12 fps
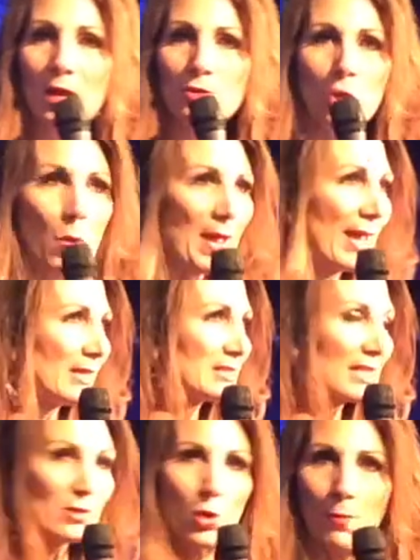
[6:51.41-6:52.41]
no
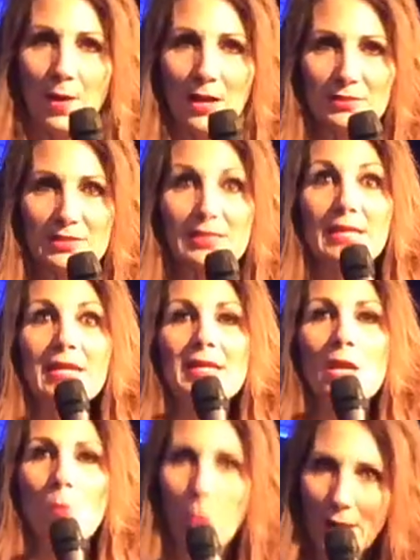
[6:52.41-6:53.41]
ands, and no buts.
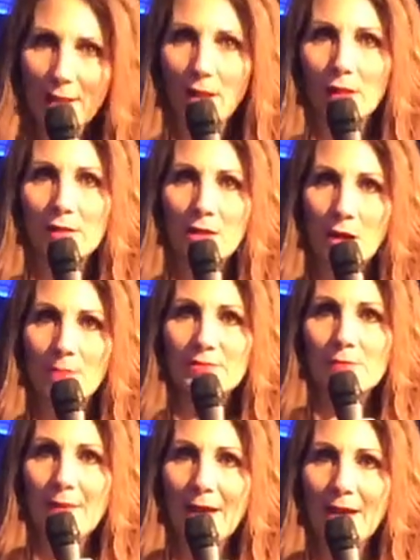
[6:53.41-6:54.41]
It will come
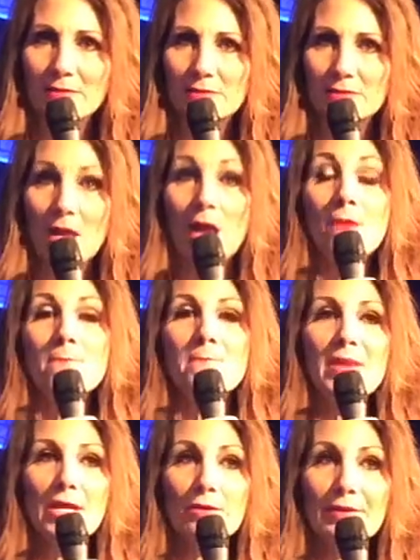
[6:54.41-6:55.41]
to pass.
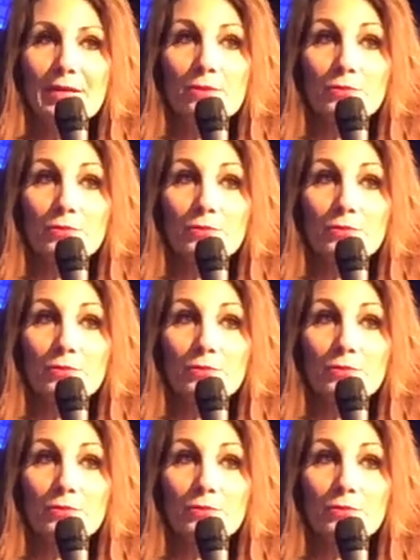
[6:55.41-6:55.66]
Mary